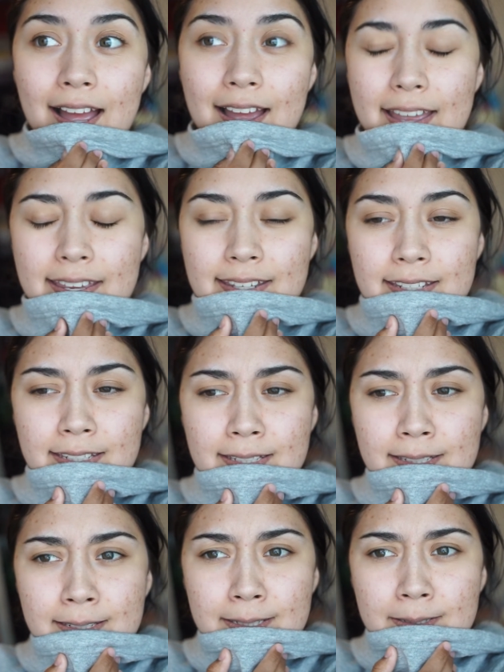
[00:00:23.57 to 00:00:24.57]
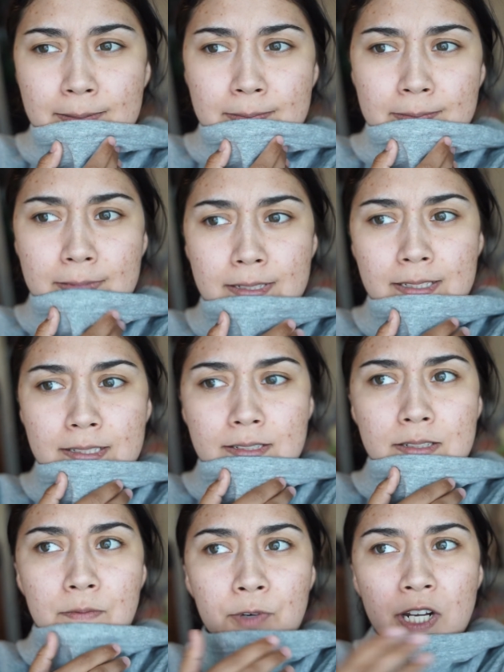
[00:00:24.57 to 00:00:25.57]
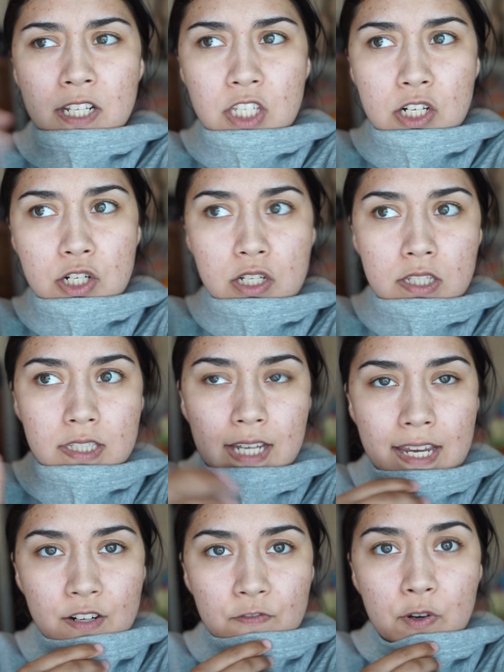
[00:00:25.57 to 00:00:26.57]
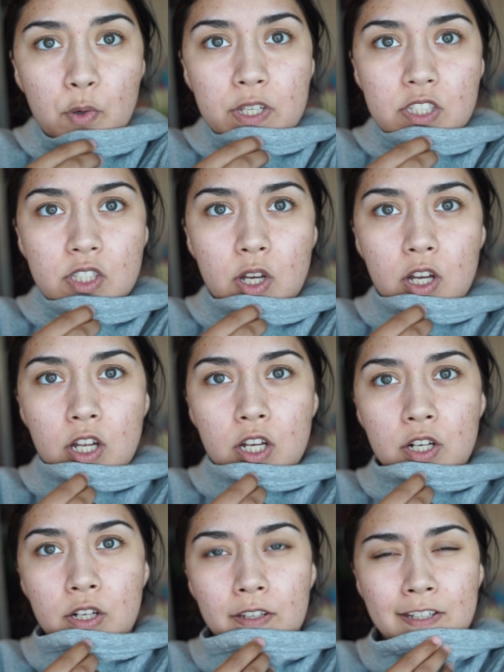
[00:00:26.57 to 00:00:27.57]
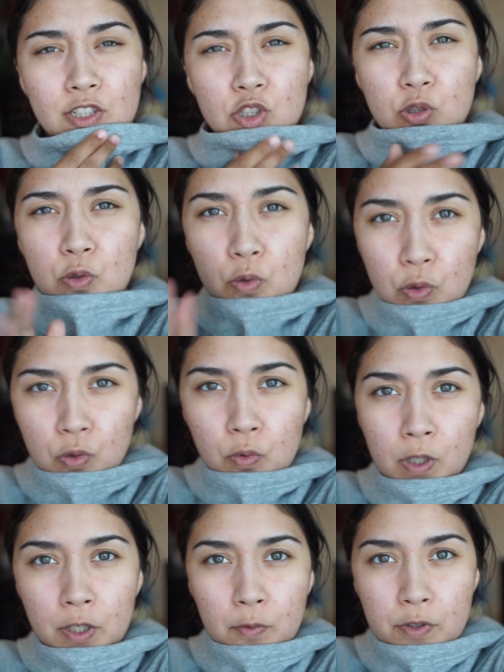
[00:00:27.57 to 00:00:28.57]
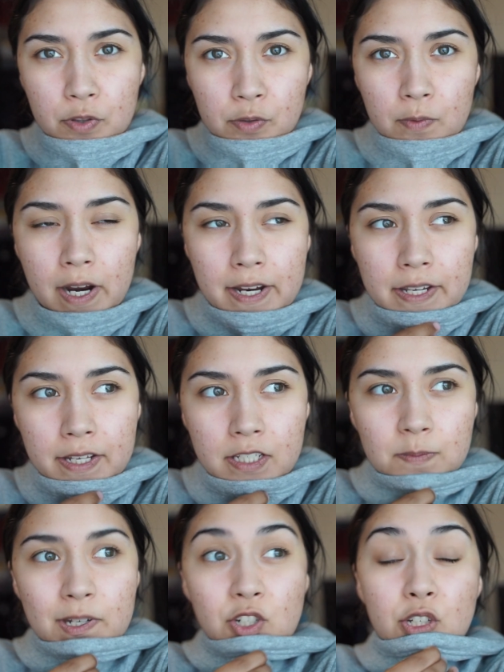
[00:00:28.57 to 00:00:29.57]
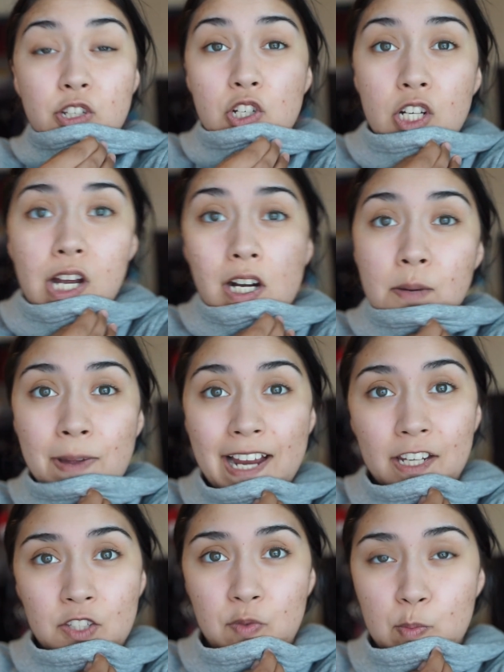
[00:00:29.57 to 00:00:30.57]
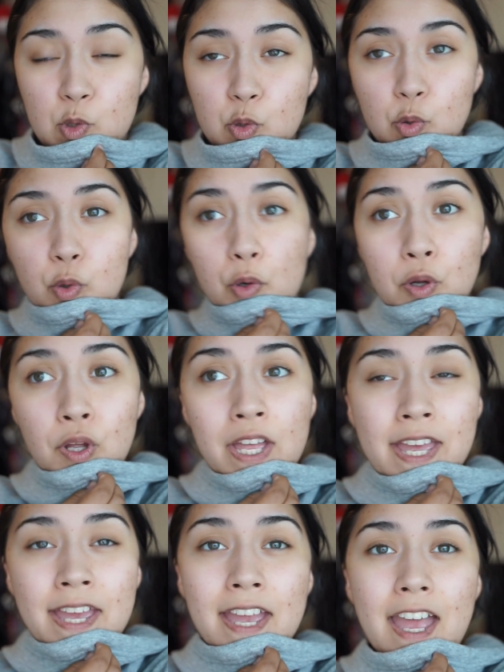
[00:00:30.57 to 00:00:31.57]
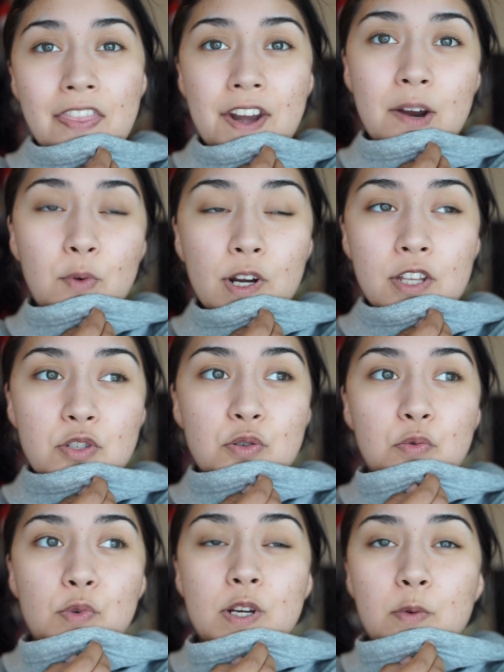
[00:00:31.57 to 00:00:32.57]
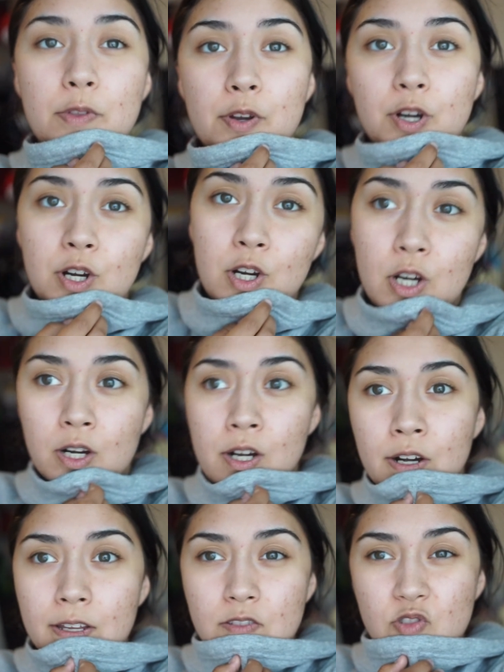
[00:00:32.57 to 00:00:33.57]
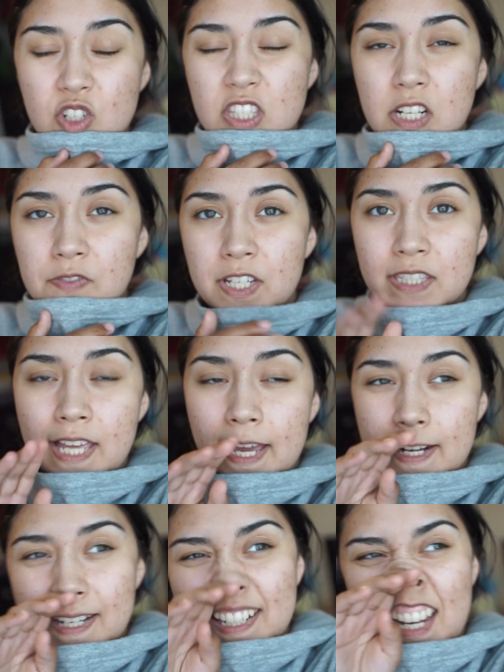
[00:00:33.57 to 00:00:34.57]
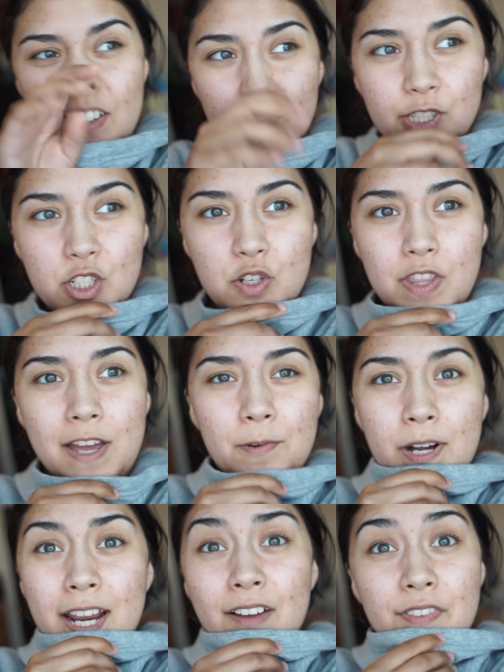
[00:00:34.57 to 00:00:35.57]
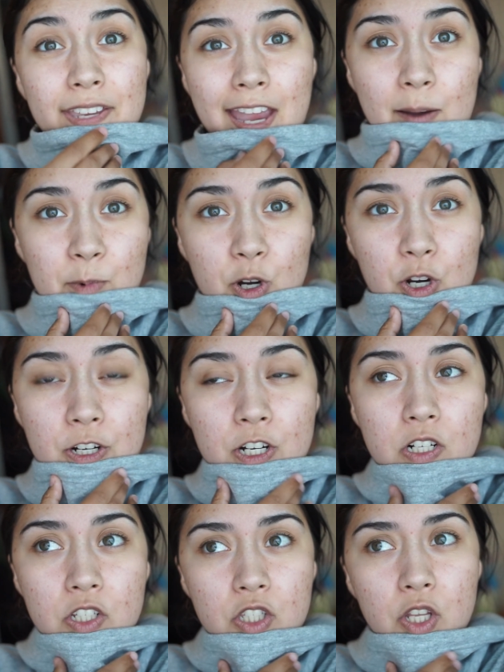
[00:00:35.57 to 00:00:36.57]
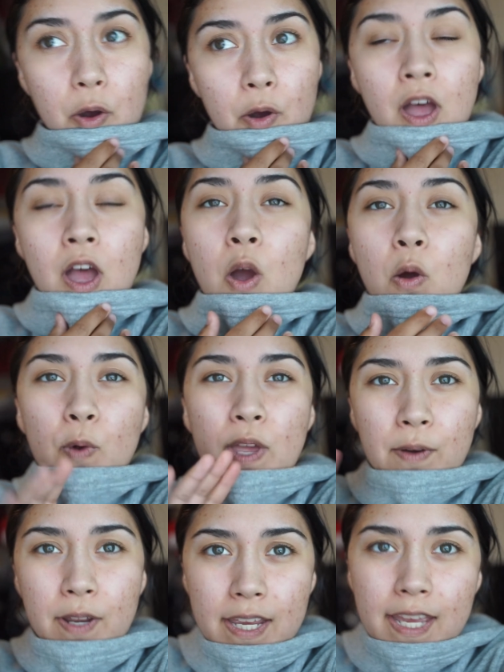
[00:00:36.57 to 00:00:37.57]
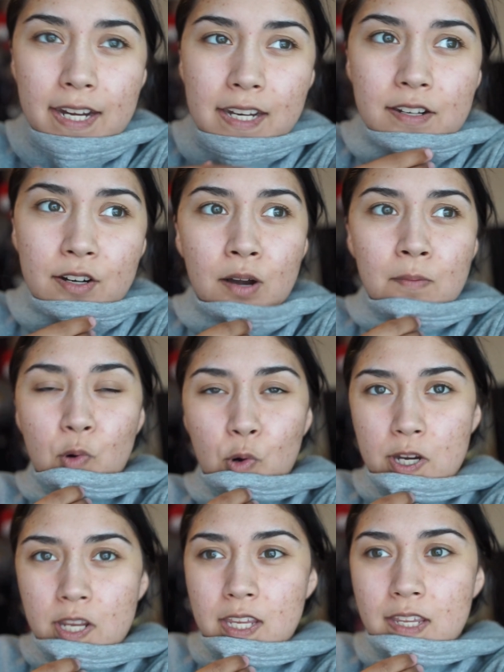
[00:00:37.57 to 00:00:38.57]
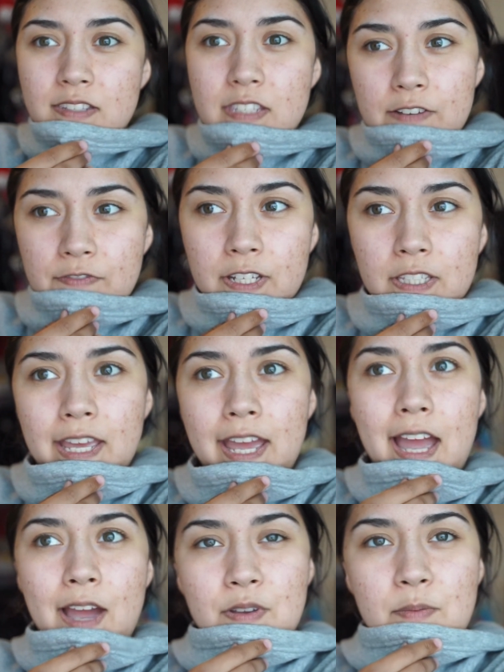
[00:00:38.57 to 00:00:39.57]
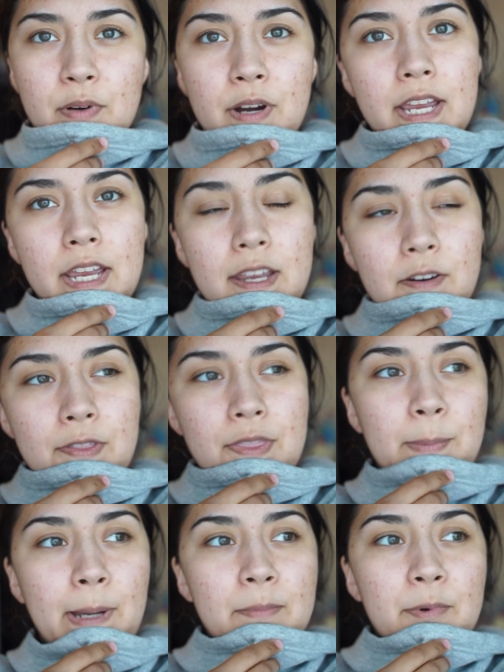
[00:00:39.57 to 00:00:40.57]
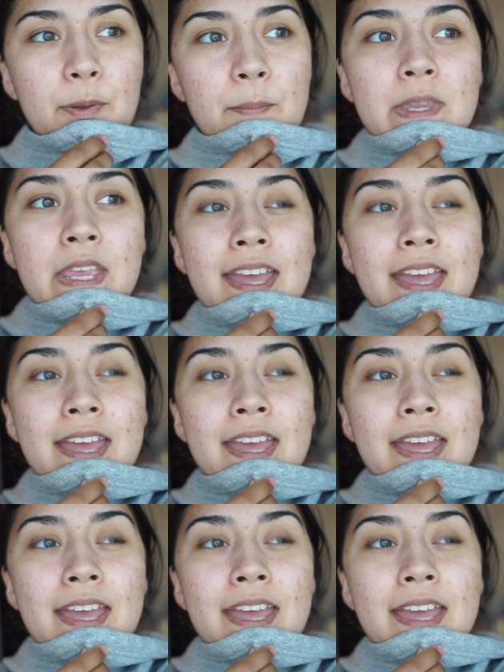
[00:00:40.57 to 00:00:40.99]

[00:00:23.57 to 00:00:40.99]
I wanted to just kind of focus on like school work with Naraya, especially because she got her packets from school. And then I wanted to read with her and just stuff like that. And I can't really do that when I have the camera on her. So we went ahead and did our morning and stuff like that. We prayed, read the Bible.